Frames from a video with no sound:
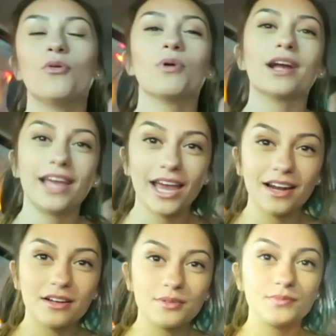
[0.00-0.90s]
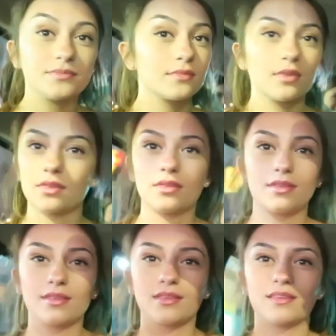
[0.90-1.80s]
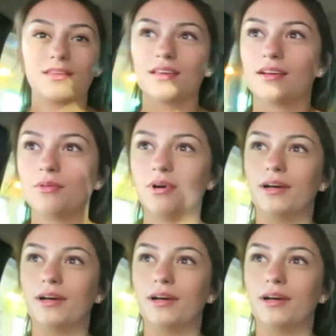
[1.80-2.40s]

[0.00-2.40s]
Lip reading: Hey guys, can I just say one thing?